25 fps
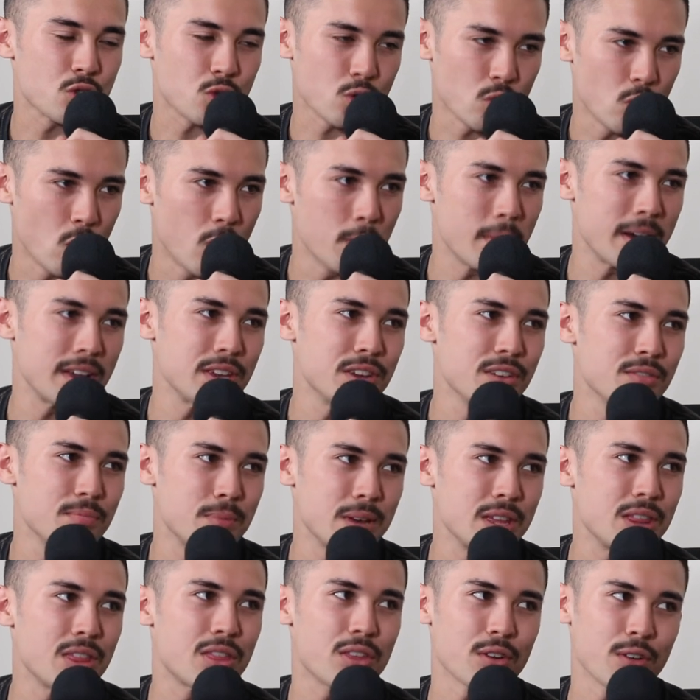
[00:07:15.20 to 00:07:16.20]
trauma you've
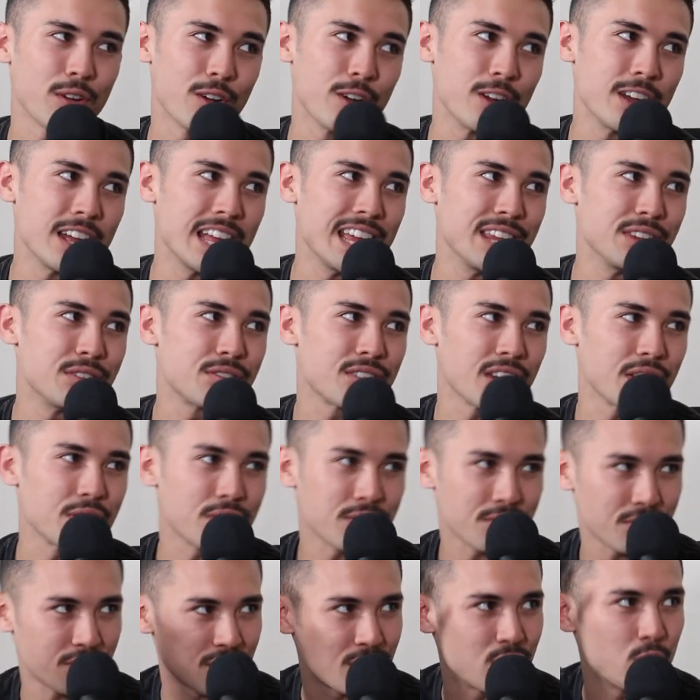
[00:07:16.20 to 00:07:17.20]
been through, it's yeah.
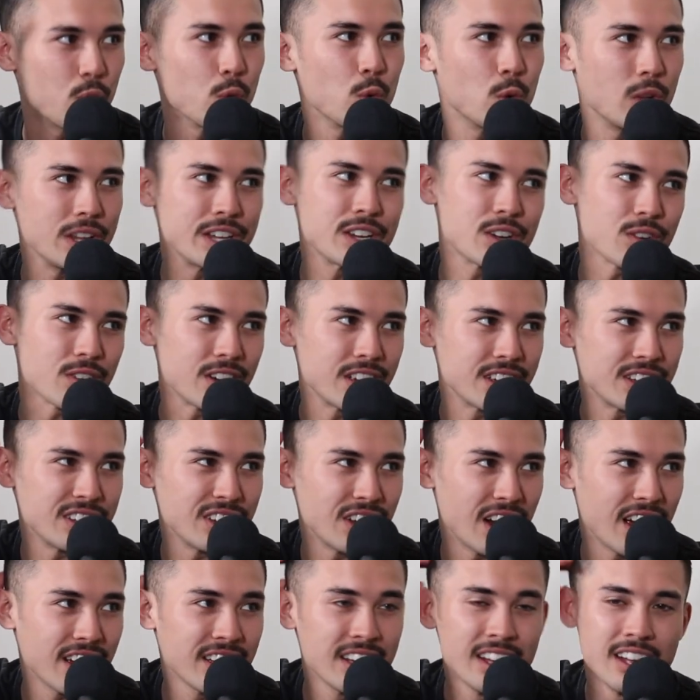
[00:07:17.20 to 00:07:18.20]
just still lingering.
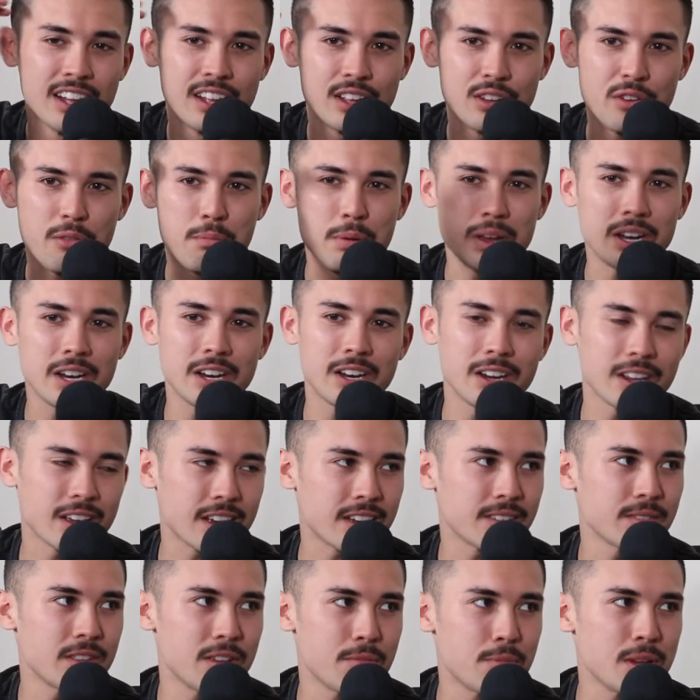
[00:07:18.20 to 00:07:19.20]
You know, you've been in a
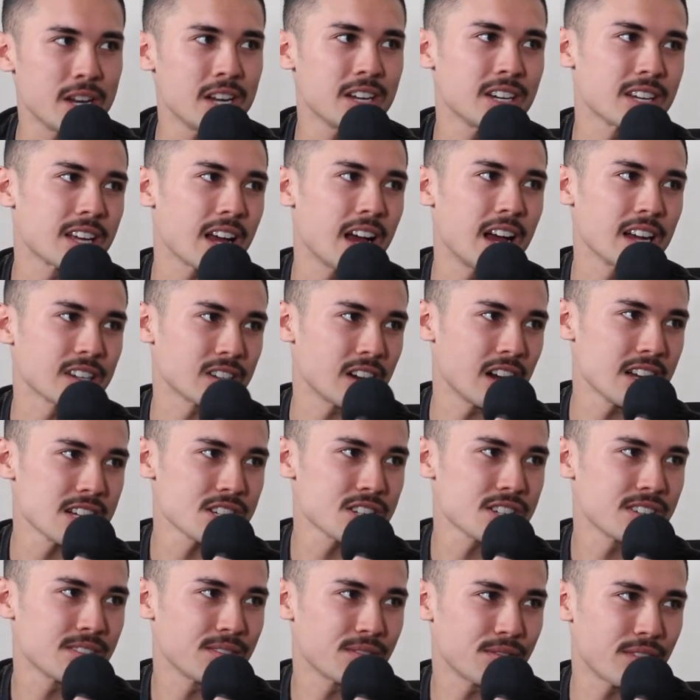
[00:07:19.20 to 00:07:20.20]
you've been in a car
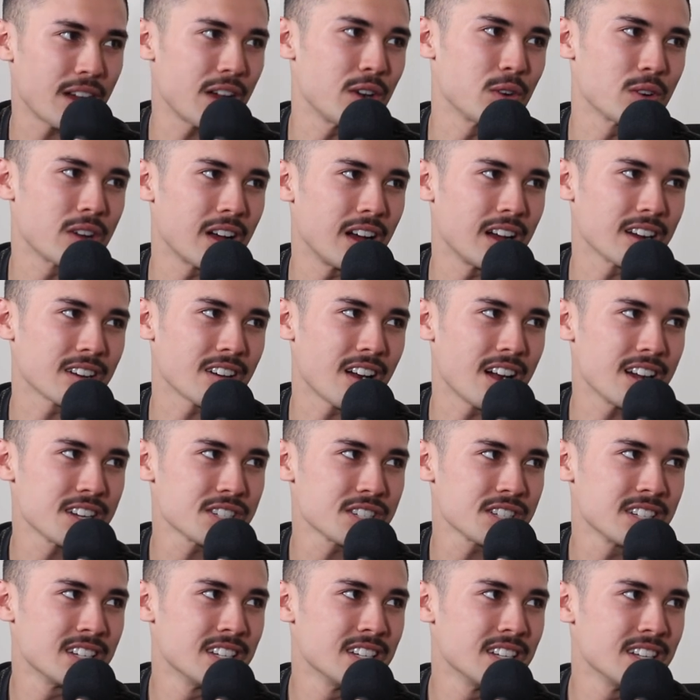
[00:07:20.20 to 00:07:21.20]
crash, fatal car
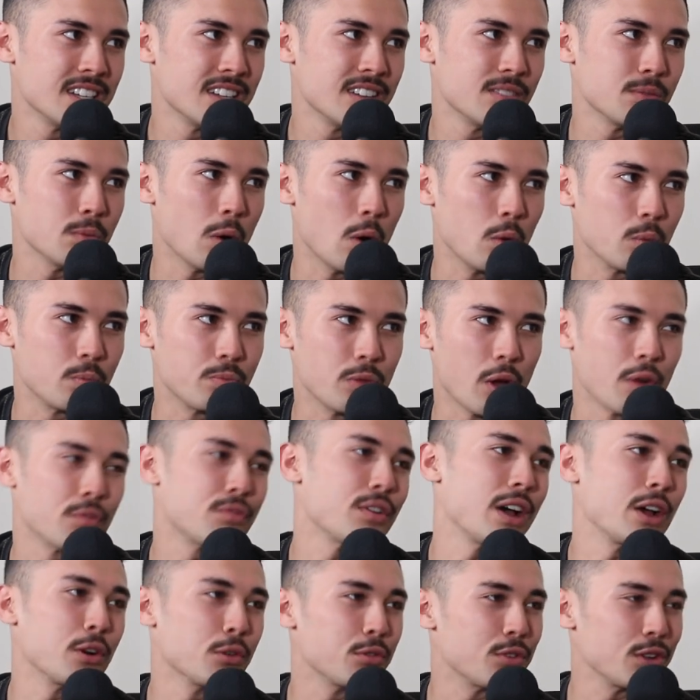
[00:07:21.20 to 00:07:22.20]
crash. Yeah, well,
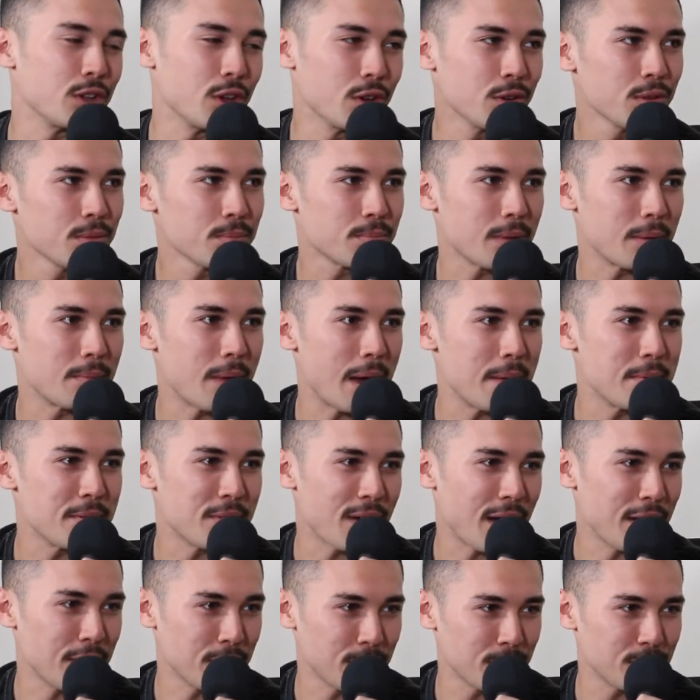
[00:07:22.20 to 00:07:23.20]
not fatal for you, but maybe
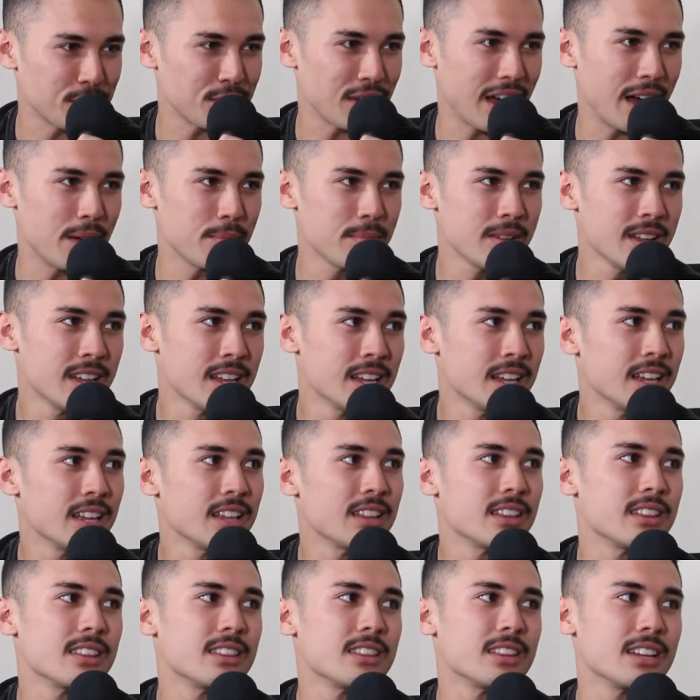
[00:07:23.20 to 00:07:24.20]
fatal for some.
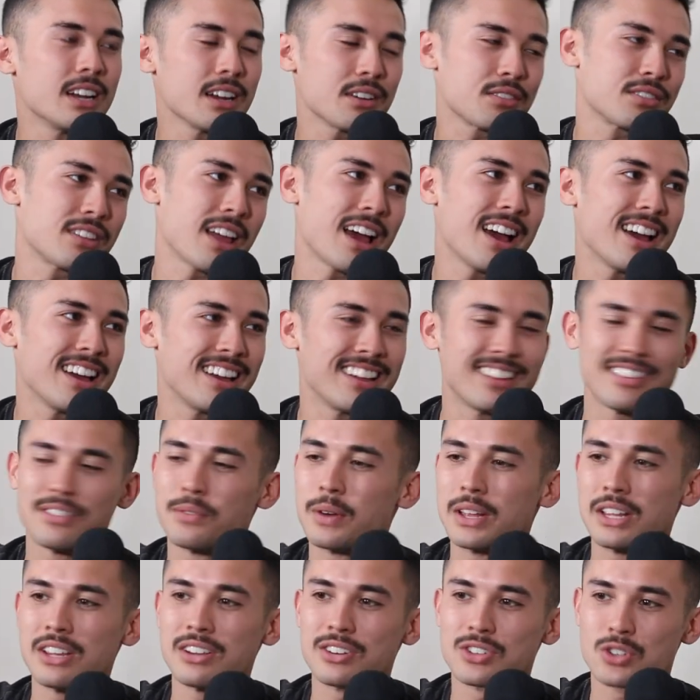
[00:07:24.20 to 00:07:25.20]
Yeah, the next day
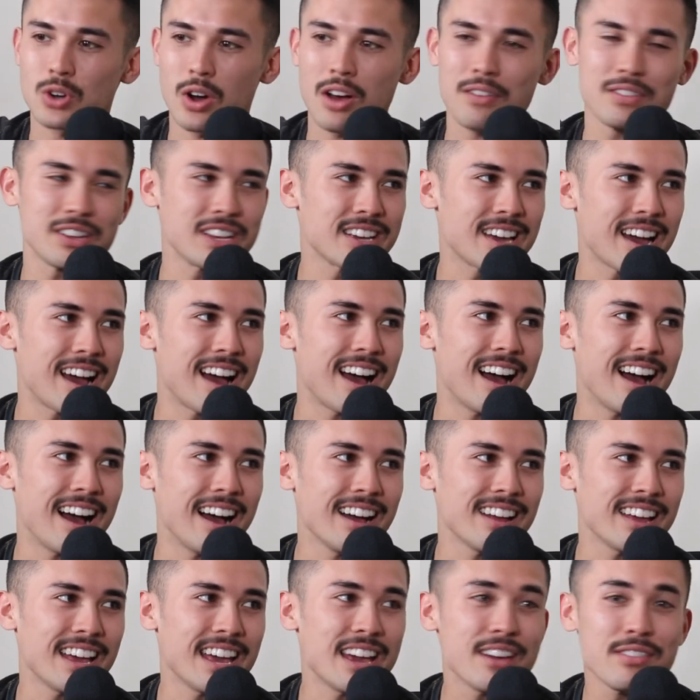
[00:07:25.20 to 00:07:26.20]
when you're driving your
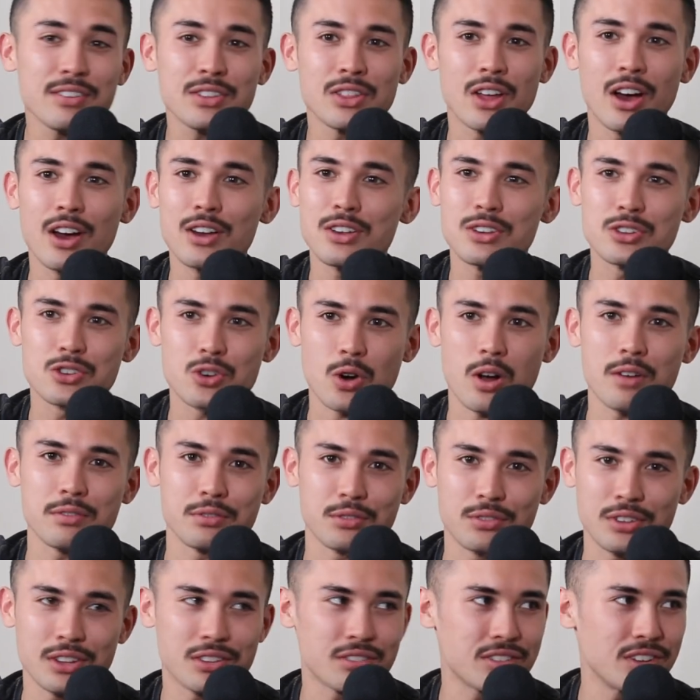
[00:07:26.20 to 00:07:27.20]
car, even though you're
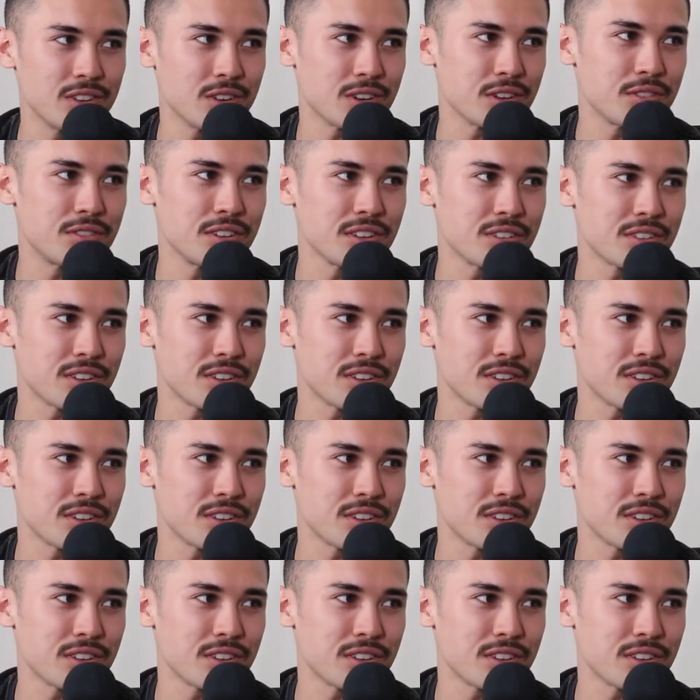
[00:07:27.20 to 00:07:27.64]
driving sixty, the on next a